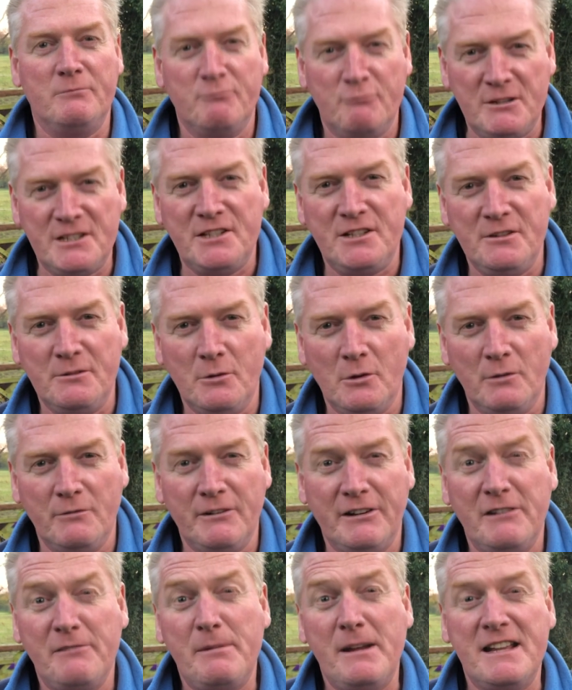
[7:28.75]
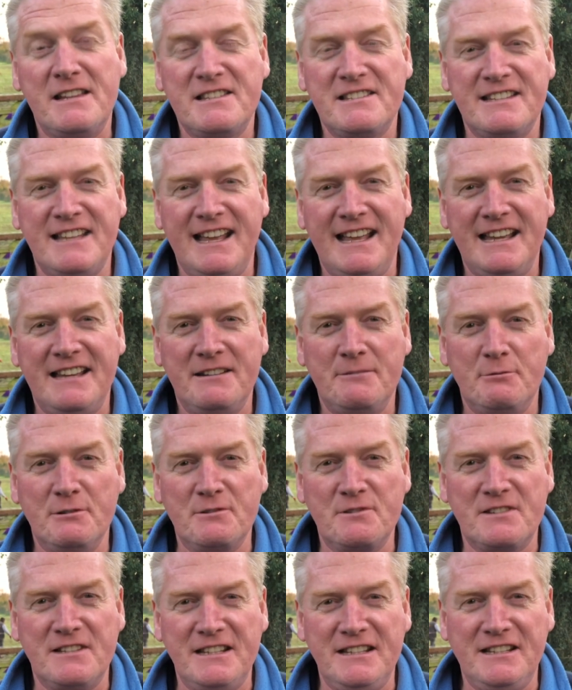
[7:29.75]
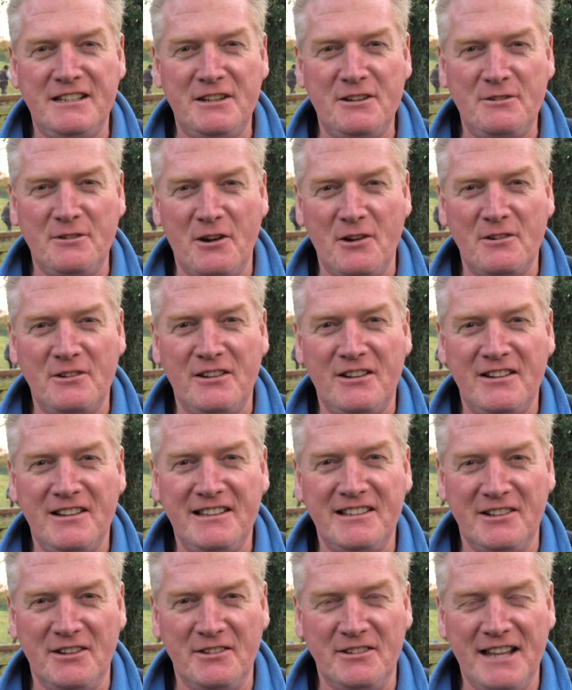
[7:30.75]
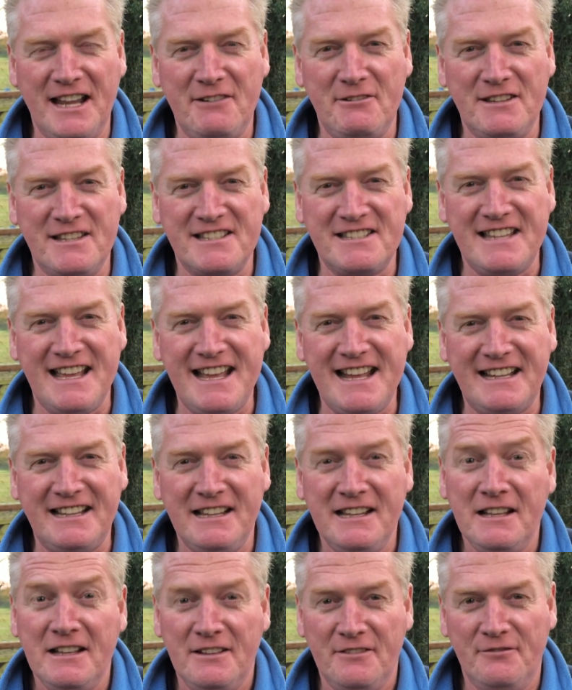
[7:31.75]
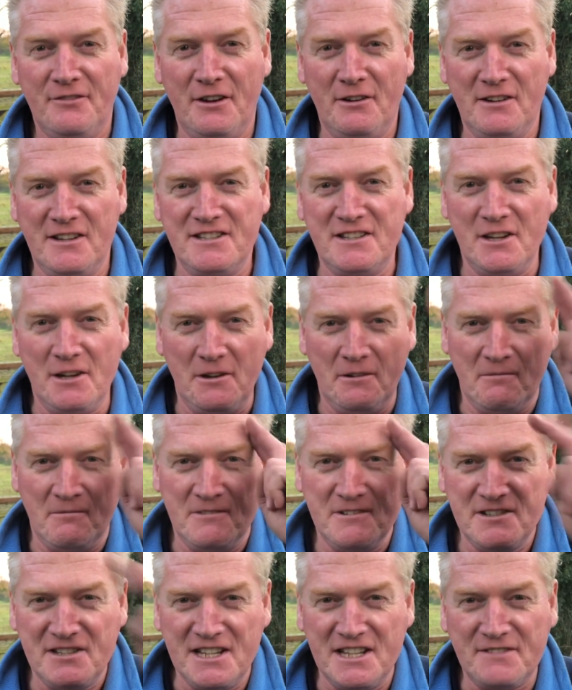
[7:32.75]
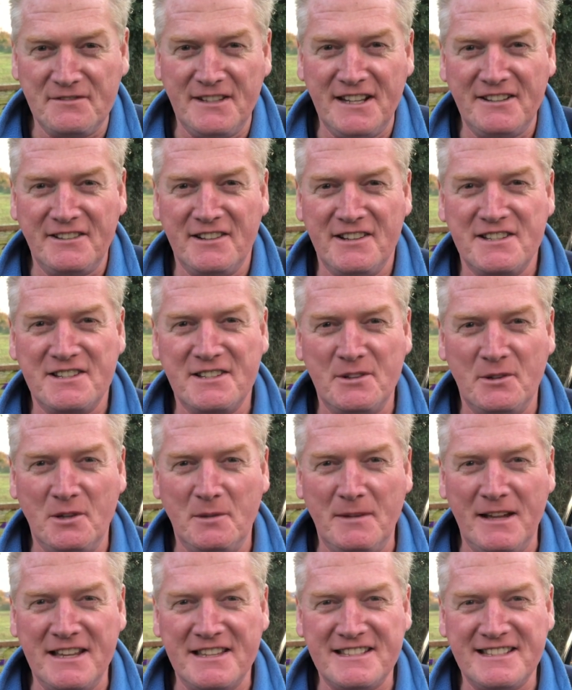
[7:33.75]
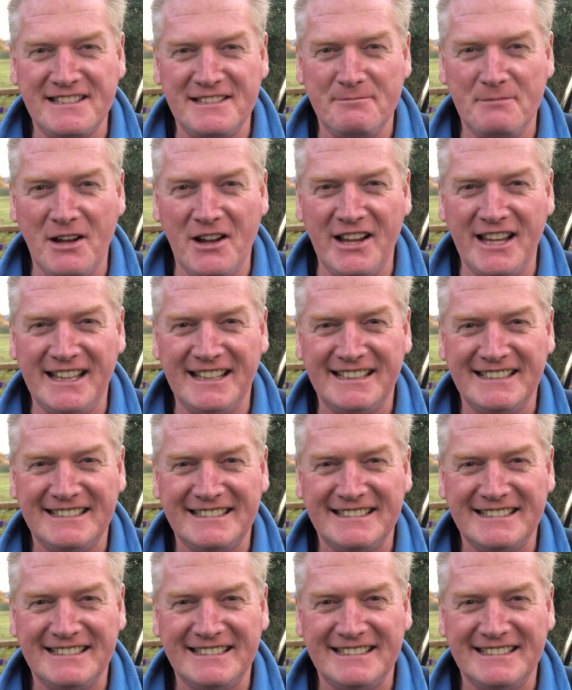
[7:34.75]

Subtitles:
Wish you all the very best, and we'll see you online on Arry the Stag very soon. Cheers for now, guys. All the best. Bye.